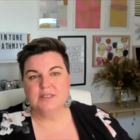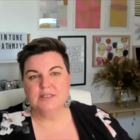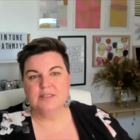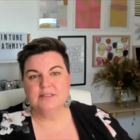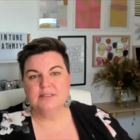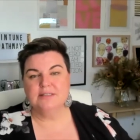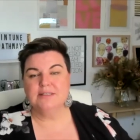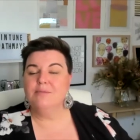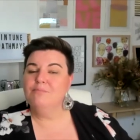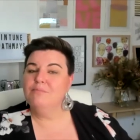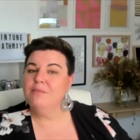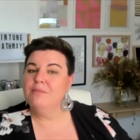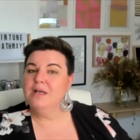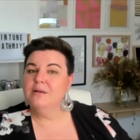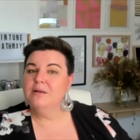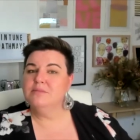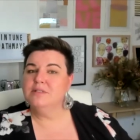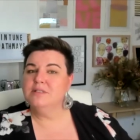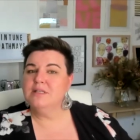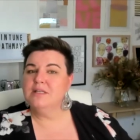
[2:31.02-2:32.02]
Some
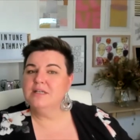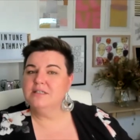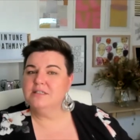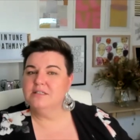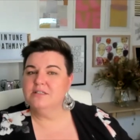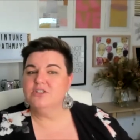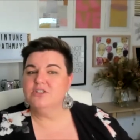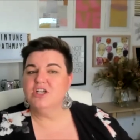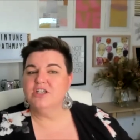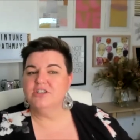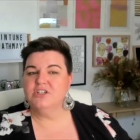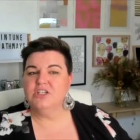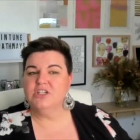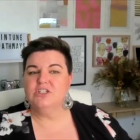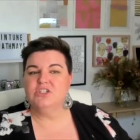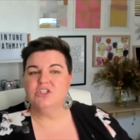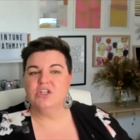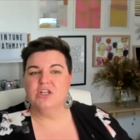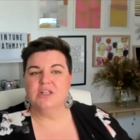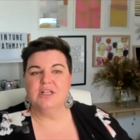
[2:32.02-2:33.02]
mums like to judge
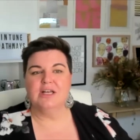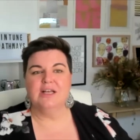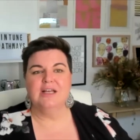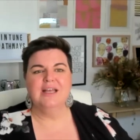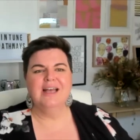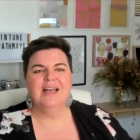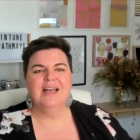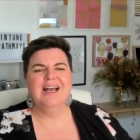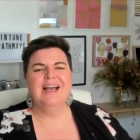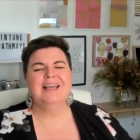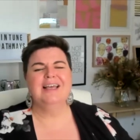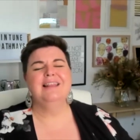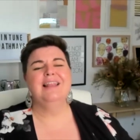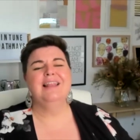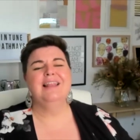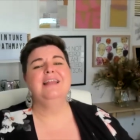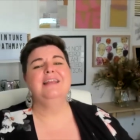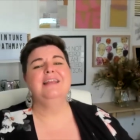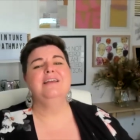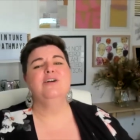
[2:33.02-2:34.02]
each other. Hey,
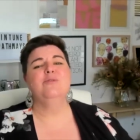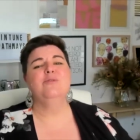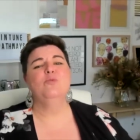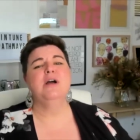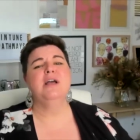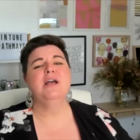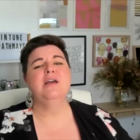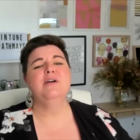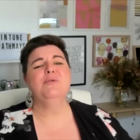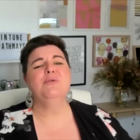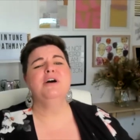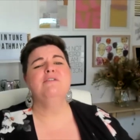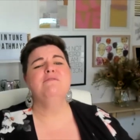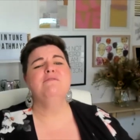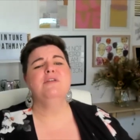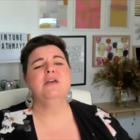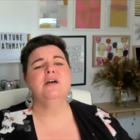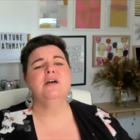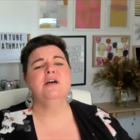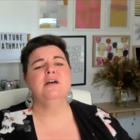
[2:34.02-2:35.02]
lady, I'm way above
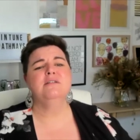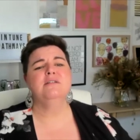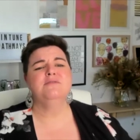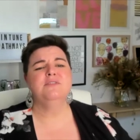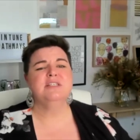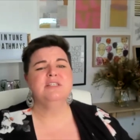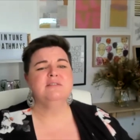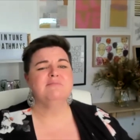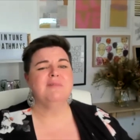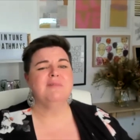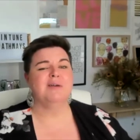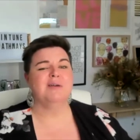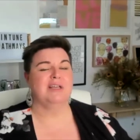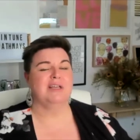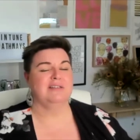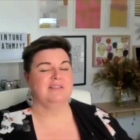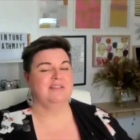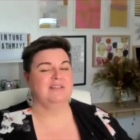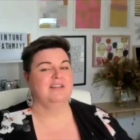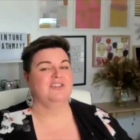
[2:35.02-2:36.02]
ya. This mum
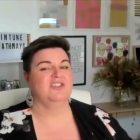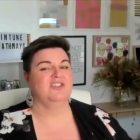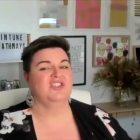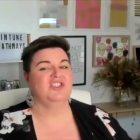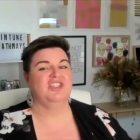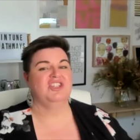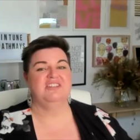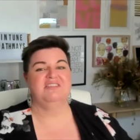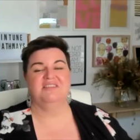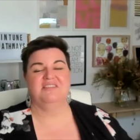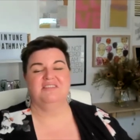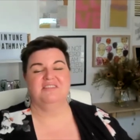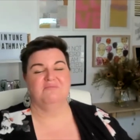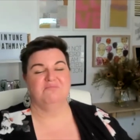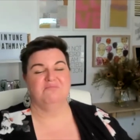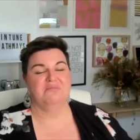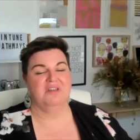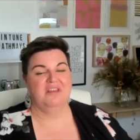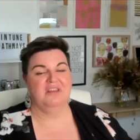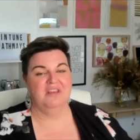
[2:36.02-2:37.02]
acts like she's
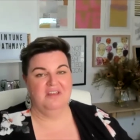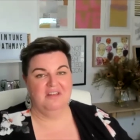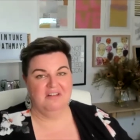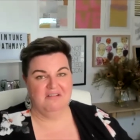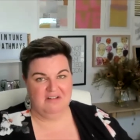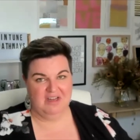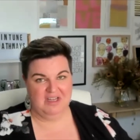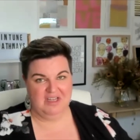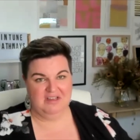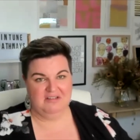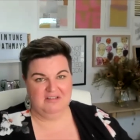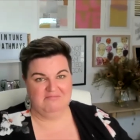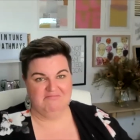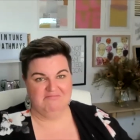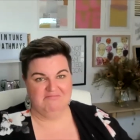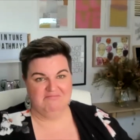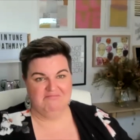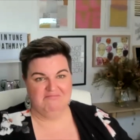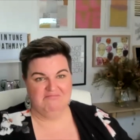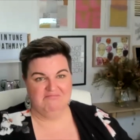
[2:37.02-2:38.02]
superior.
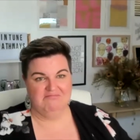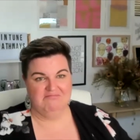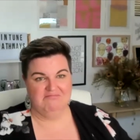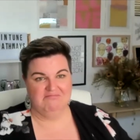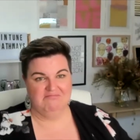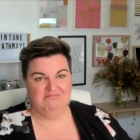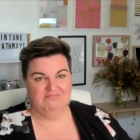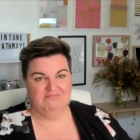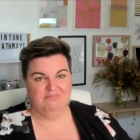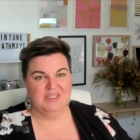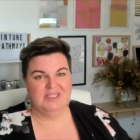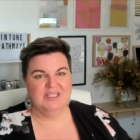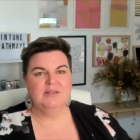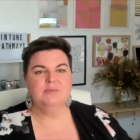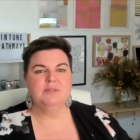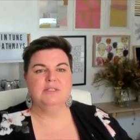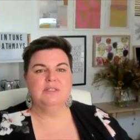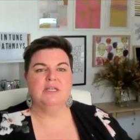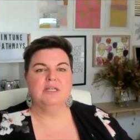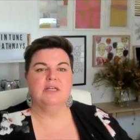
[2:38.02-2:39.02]
But
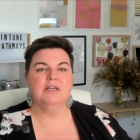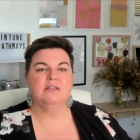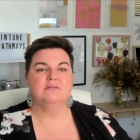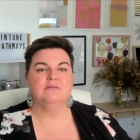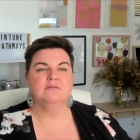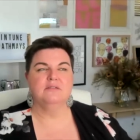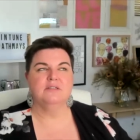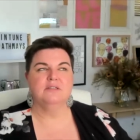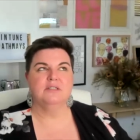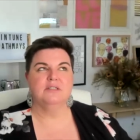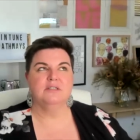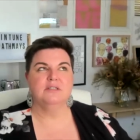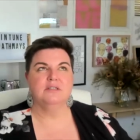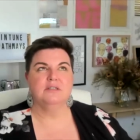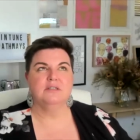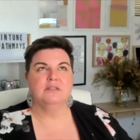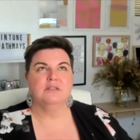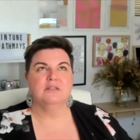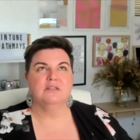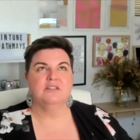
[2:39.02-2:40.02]
deep down,
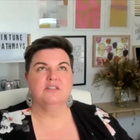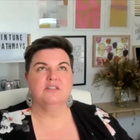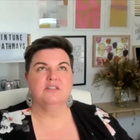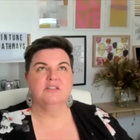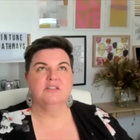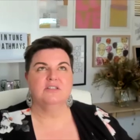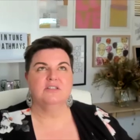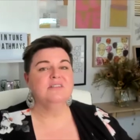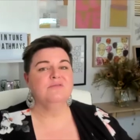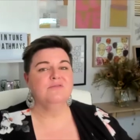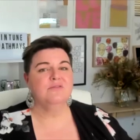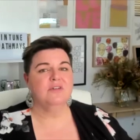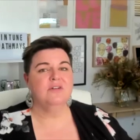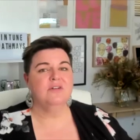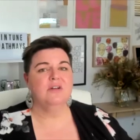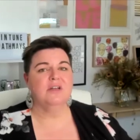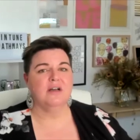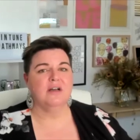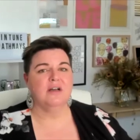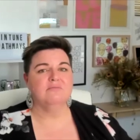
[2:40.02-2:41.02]
she feels
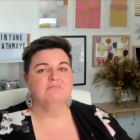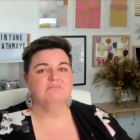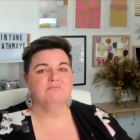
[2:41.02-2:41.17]
inferior.